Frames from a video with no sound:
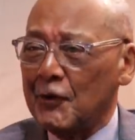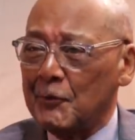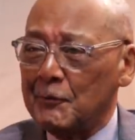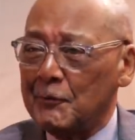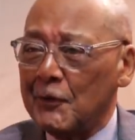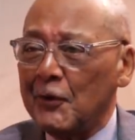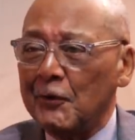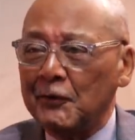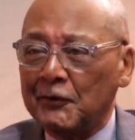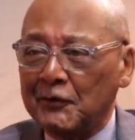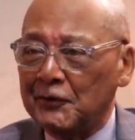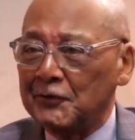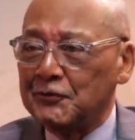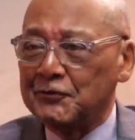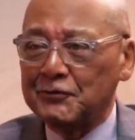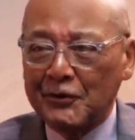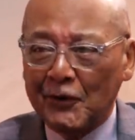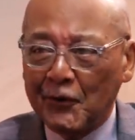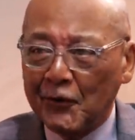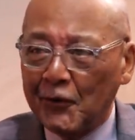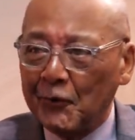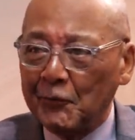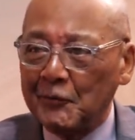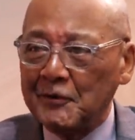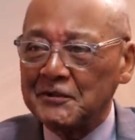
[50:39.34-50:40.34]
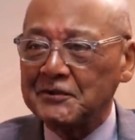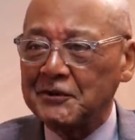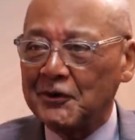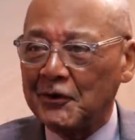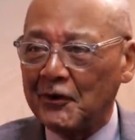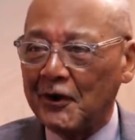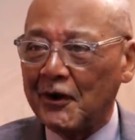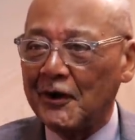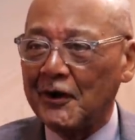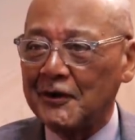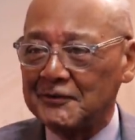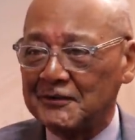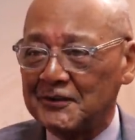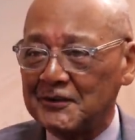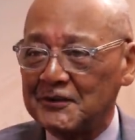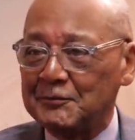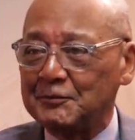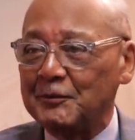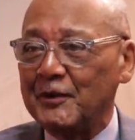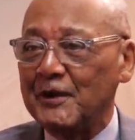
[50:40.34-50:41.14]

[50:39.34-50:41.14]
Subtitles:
remote control that causes